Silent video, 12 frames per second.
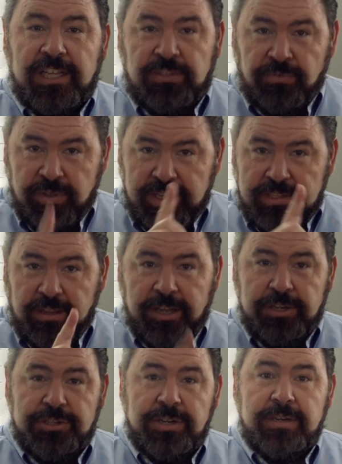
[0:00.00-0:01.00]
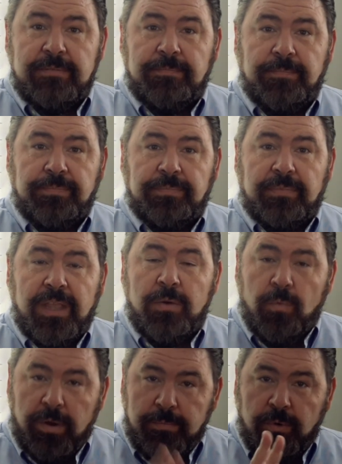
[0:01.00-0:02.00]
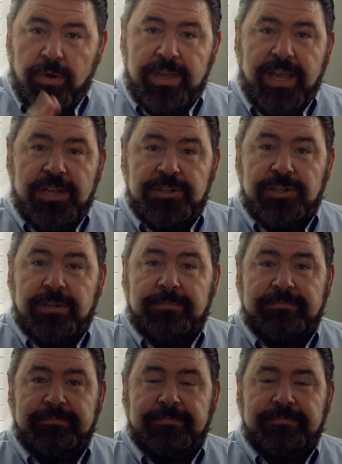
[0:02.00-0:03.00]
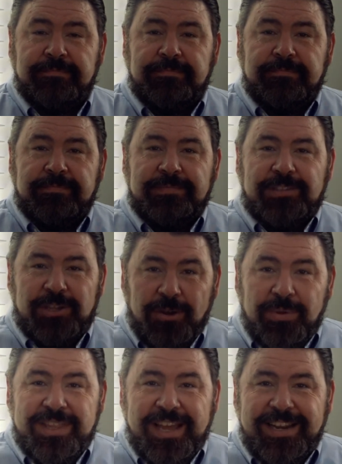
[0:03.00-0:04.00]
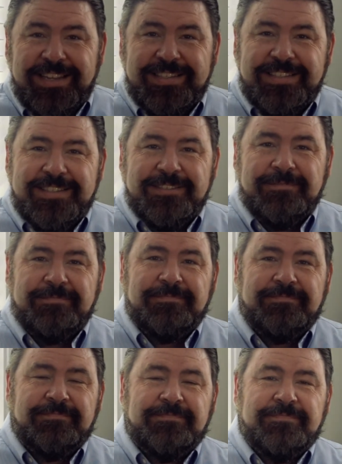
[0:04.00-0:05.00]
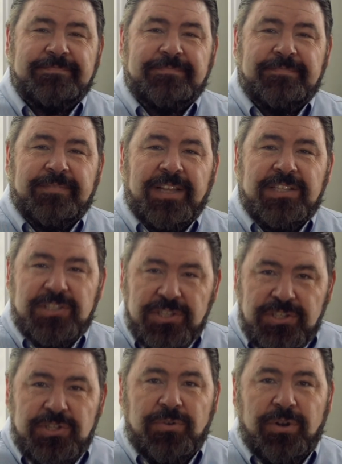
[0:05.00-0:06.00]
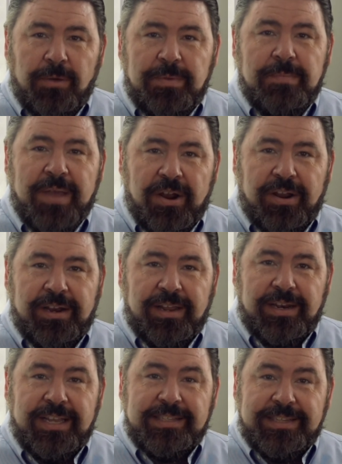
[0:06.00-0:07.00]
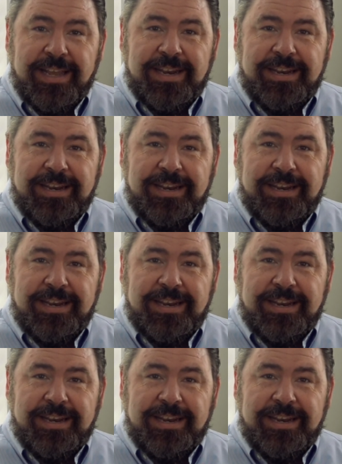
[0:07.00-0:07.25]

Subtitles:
for this luncheon and one more occasion. Do you know what that is? It's the suit I'll be buried in, he said.